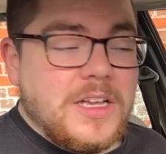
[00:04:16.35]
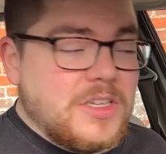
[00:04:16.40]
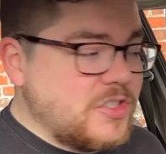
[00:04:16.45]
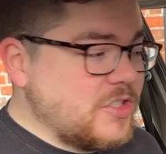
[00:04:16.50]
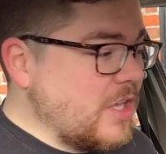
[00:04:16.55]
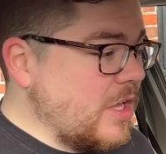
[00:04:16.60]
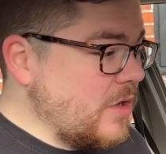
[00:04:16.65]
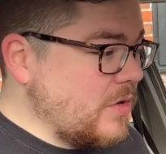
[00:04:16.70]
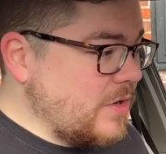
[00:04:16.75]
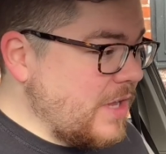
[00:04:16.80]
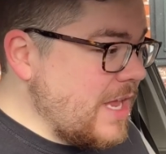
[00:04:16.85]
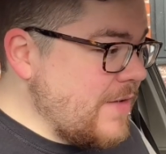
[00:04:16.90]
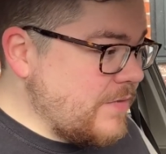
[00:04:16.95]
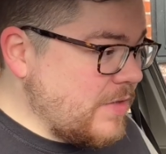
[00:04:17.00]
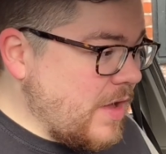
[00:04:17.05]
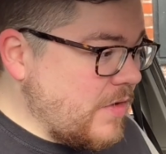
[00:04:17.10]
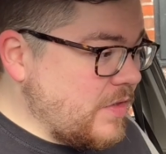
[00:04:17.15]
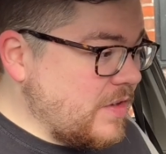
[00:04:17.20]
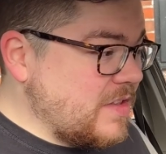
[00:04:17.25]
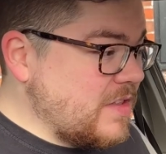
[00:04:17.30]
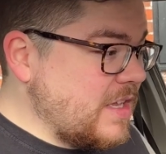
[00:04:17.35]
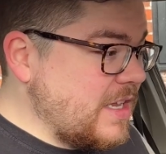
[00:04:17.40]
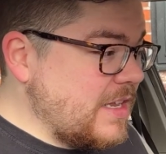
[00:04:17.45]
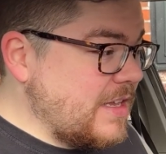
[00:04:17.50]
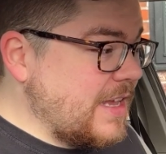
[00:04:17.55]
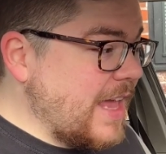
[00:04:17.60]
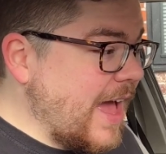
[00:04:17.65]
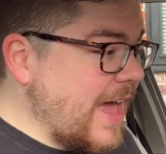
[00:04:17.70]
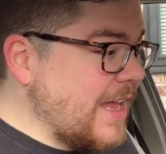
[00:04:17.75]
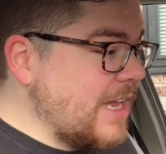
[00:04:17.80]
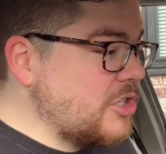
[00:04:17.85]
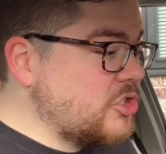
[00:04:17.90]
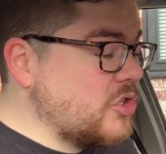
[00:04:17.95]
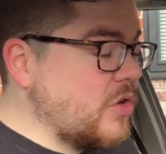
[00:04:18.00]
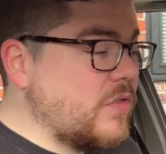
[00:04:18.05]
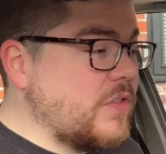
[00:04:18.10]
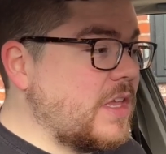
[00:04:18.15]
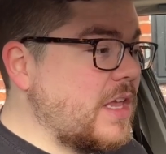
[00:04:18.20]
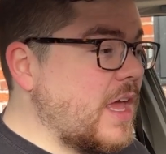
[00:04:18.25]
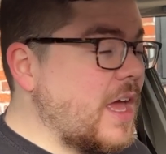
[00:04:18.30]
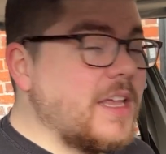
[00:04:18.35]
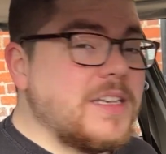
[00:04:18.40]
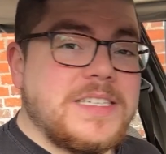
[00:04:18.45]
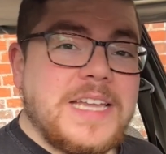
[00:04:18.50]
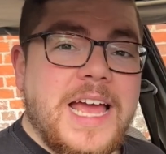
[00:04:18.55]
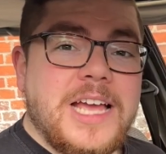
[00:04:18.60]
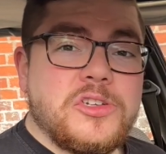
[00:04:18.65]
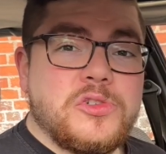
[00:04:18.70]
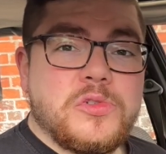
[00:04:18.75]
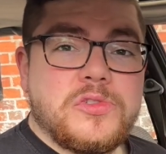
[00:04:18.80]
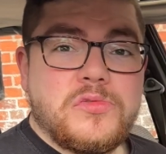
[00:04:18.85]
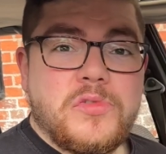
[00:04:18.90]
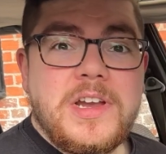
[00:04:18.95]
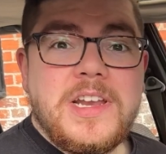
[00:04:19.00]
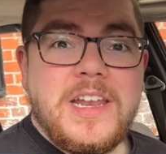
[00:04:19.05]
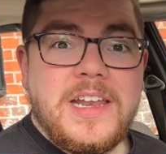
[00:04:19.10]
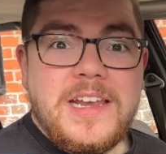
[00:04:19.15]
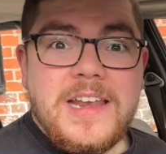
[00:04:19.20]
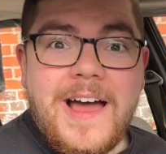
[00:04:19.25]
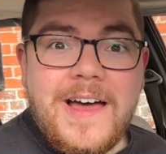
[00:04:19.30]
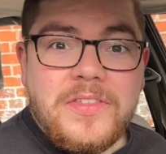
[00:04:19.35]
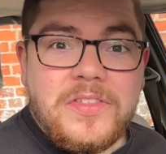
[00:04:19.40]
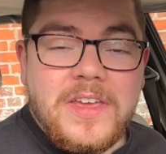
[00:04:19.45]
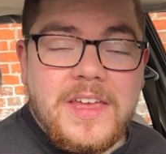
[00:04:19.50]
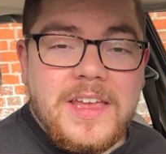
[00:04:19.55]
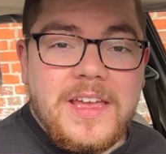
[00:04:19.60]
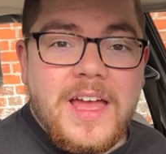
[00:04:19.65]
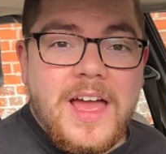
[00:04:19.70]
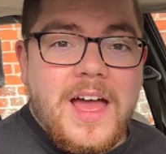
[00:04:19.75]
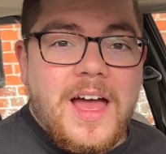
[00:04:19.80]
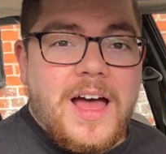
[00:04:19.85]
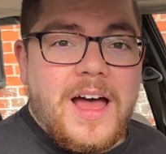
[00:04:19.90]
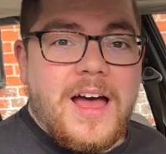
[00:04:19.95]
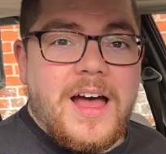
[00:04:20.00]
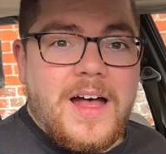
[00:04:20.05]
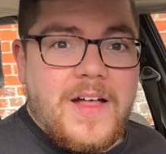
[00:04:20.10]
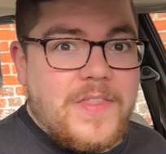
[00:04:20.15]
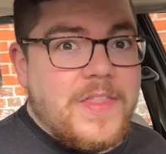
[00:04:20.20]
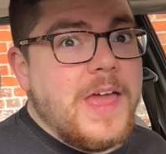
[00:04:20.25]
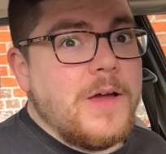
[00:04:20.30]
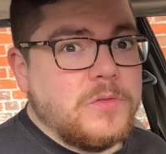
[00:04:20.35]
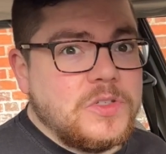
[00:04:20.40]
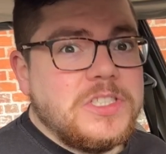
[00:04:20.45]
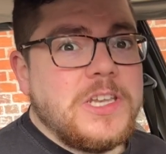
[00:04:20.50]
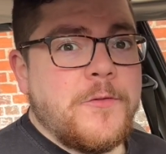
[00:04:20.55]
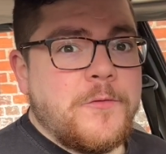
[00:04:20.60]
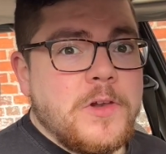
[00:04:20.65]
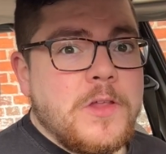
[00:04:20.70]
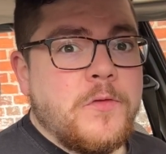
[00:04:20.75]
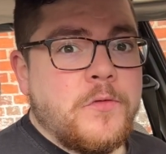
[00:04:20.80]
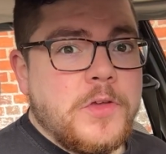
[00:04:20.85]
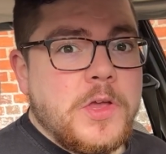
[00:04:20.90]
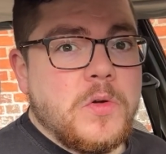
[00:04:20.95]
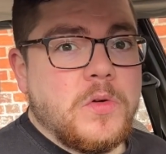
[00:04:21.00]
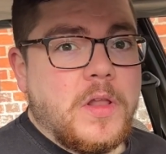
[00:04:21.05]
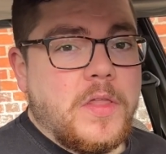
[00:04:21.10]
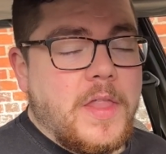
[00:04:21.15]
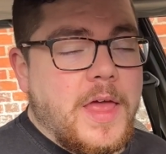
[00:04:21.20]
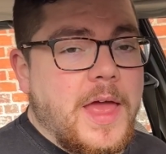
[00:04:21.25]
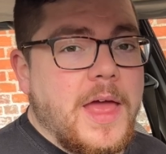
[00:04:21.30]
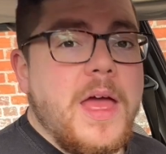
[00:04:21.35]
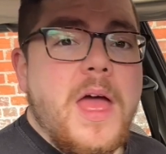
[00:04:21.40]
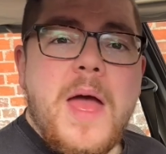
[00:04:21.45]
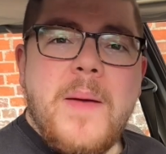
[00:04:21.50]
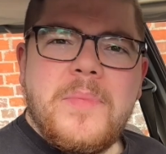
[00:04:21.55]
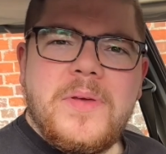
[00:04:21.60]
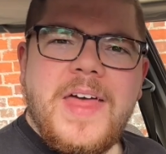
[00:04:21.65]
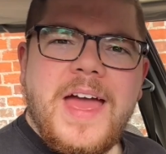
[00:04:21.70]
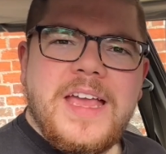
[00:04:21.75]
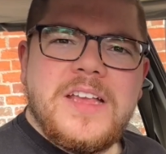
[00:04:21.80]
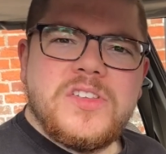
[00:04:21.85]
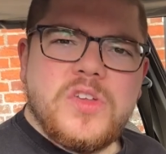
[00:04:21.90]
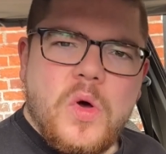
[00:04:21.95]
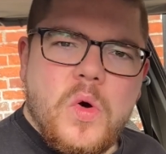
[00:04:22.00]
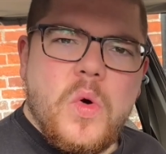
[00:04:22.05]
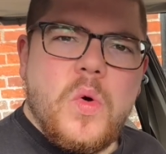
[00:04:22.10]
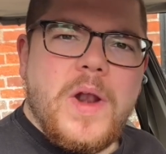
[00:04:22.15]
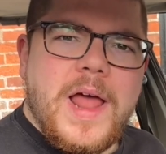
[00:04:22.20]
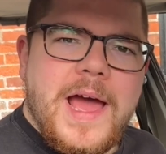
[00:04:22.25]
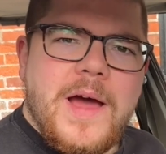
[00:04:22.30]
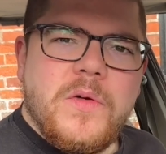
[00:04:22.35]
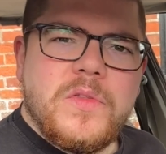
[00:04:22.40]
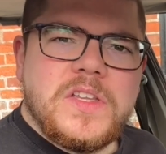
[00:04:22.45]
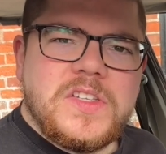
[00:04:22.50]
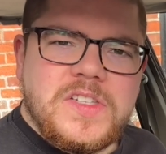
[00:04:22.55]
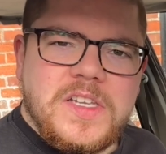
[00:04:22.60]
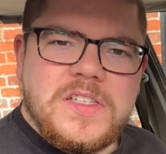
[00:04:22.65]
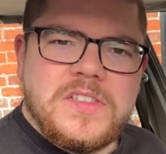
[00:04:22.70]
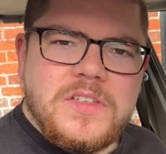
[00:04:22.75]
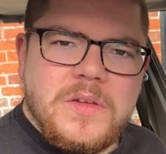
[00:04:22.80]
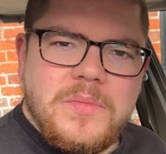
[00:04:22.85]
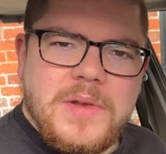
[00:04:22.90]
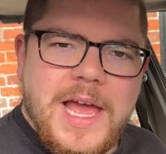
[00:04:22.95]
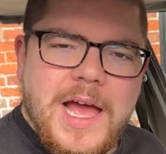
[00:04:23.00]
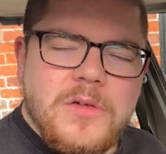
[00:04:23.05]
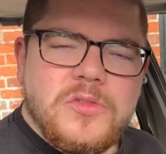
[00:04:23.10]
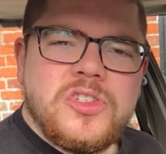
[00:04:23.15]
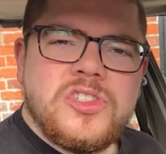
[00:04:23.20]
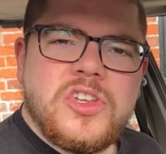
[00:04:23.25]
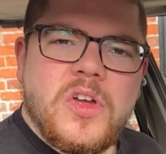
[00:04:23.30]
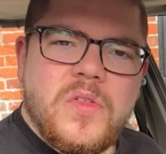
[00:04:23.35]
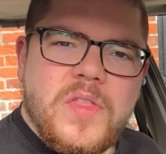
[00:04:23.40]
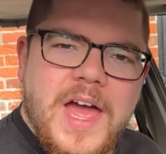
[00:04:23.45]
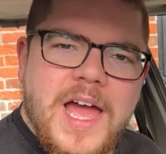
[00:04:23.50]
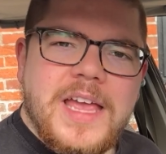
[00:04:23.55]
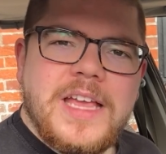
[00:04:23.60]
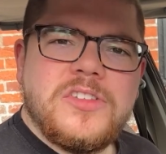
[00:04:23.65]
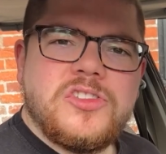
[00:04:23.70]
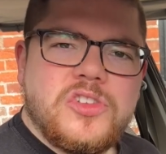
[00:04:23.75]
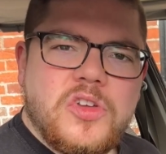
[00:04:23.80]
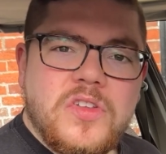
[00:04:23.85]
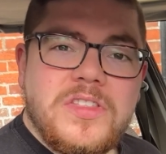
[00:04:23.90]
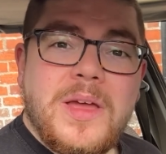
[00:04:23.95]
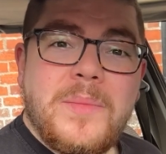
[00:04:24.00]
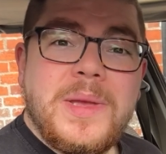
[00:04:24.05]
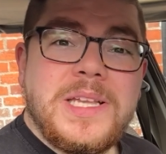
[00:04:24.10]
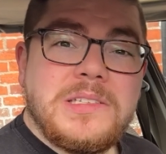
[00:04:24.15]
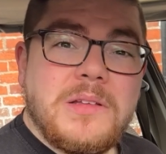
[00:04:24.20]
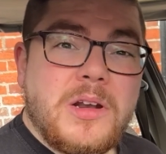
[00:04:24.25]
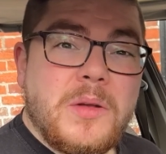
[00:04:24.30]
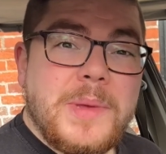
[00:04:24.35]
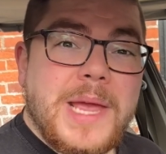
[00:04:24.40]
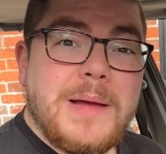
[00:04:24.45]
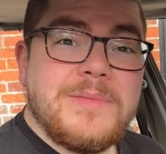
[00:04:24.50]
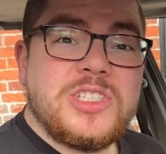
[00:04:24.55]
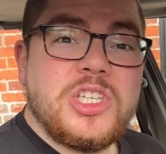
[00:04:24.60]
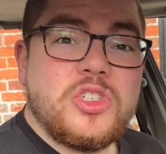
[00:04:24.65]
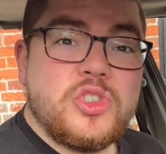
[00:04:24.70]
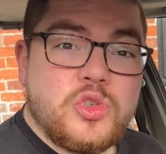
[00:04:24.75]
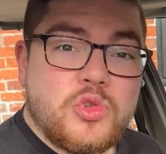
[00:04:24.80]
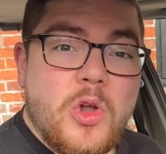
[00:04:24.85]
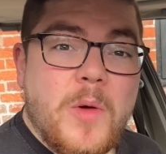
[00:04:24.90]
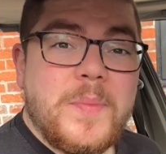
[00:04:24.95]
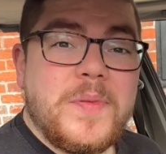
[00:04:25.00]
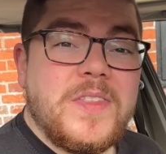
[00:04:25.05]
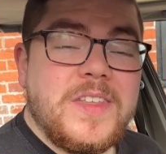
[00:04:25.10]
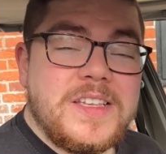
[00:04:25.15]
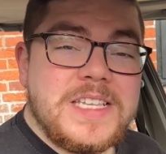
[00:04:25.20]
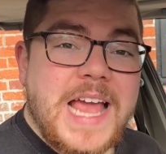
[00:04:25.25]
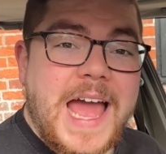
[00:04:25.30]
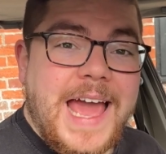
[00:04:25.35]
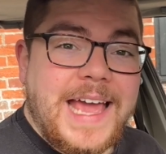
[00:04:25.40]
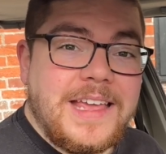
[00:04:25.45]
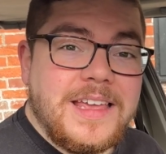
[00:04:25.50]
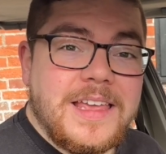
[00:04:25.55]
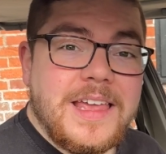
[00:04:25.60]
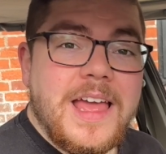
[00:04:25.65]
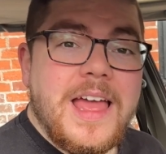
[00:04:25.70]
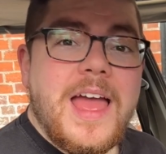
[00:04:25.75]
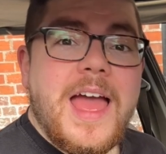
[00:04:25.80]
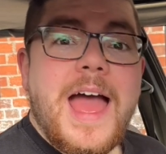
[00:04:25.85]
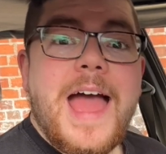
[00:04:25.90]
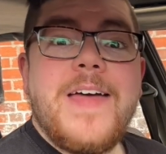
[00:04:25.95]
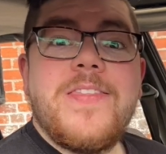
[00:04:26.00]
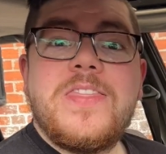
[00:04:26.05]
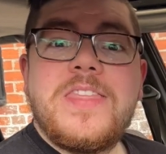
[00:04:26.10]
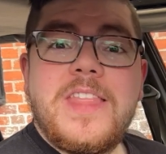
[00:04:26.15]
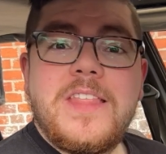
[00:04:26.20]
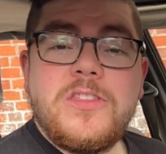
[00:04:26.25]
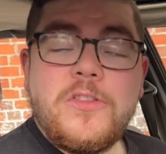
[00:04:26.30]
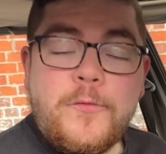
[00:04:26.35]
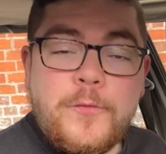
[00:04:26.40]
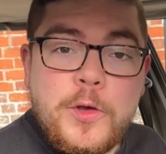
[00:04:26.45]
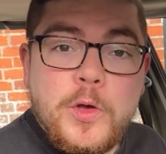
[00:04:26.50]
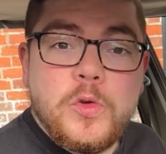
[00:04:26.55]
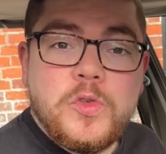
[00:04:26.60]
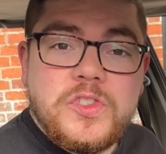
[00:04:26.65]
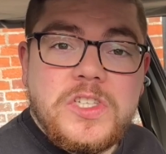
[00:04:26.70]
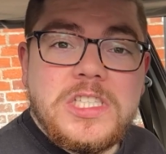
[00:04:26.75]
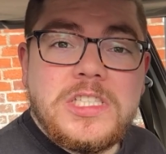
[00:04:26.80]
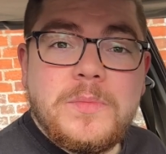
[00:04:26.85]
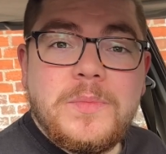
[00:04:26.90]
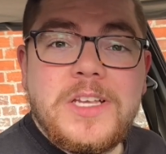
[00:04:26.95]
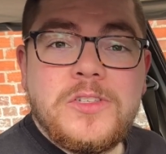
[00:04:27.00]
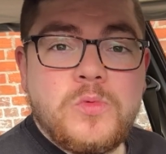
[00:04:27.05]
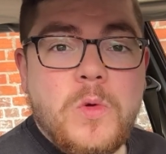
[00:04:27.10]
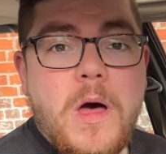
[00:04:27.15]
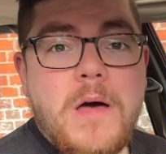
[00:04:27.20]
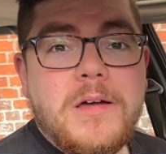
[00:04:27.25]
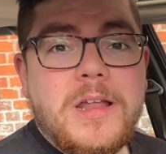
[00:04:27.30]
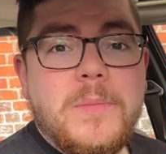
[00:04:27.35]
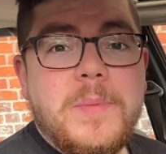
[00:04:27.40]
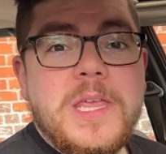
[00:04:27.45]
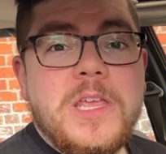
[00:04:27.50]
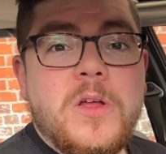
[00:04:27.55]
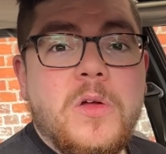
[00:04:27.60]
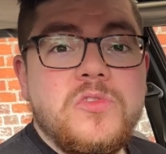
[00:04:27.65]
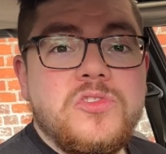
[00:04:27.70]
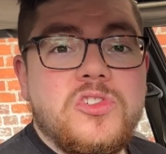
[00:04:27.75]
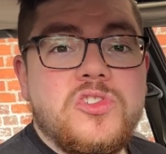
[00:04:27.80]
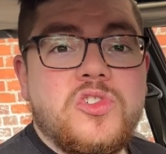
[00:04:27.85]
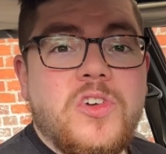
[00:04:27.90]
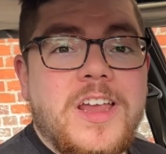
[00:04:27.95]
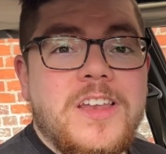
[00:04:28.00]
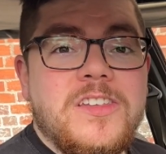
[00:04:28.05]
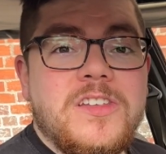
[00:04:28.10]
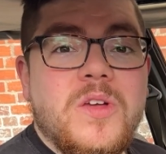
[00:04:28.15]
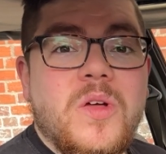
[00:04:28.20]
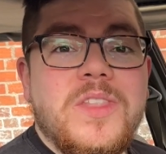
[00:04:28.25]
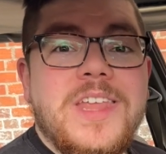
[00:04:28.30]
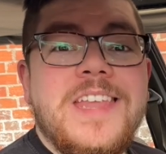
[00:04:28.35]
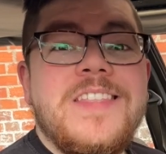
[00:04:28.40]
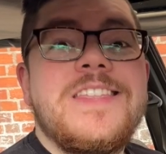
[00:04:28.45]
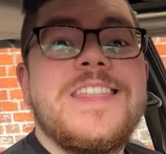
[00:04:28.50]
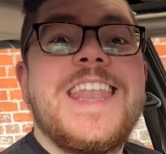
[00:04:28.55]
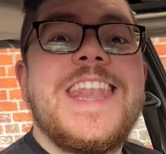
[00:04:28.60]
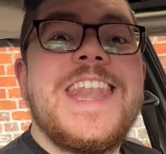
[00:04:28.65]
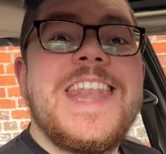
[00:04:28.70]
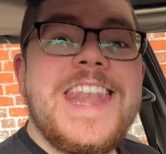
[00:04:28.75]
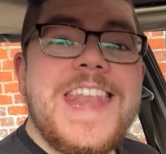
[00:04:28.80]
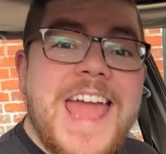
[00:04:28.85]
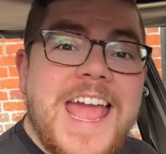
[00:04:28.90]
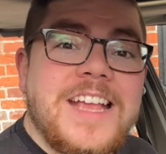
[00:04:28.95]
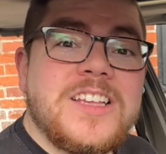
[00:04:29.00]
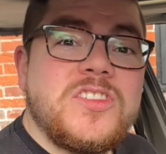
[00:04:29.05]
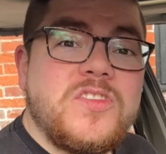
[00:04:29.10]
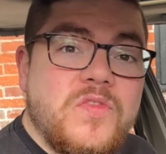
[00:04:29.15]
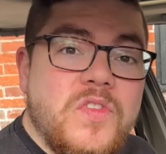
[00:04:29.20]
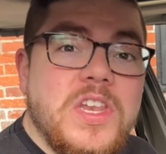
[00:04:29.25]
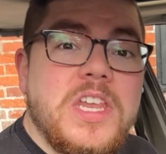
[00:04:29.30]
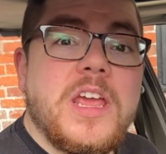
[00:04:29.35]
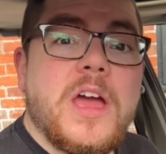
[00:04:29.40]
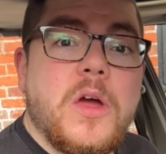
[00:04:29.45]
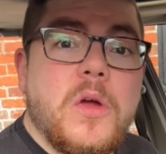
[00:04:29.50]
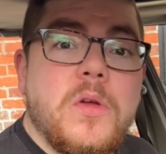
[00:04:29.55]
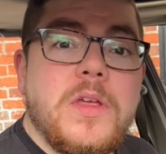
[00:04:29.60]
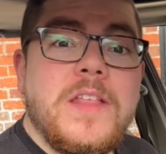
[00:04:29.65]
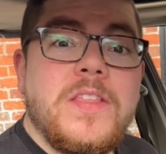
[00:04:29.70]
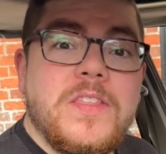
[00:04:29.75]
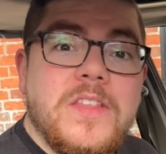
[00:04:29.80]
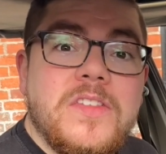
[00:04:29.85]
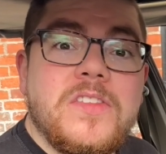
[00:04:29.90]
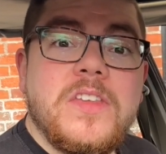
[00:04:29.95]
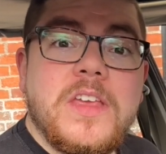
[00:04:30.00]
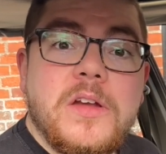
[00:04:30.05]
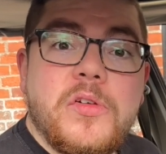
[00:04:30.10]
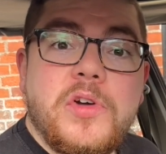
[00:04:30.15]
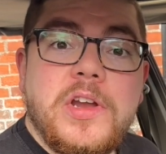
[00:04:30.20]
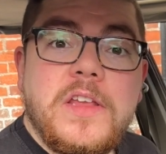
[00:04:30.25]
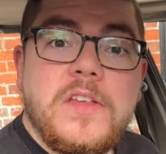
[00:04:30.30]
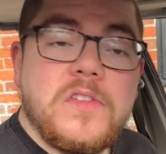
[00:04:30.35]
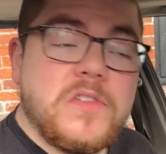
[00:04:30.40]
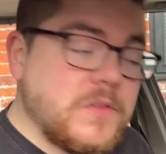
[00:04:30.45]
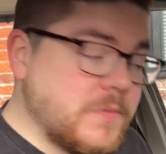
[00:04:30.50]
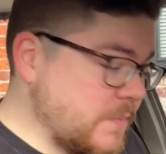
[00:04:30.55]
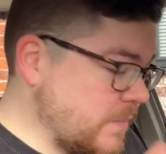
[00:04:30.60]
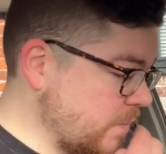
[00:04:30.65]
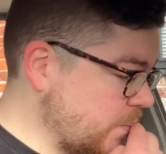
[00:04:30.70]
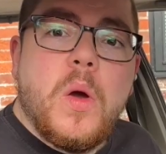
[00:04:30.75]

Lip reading: So even though the gauge on the dash was reading nothing, there was definitely fuel in there. But that is all out of the system now, so that is good. That means I'm going to be able to drop the tank, and the fuel system is what I'm going to be concentrating on in the next video in the series.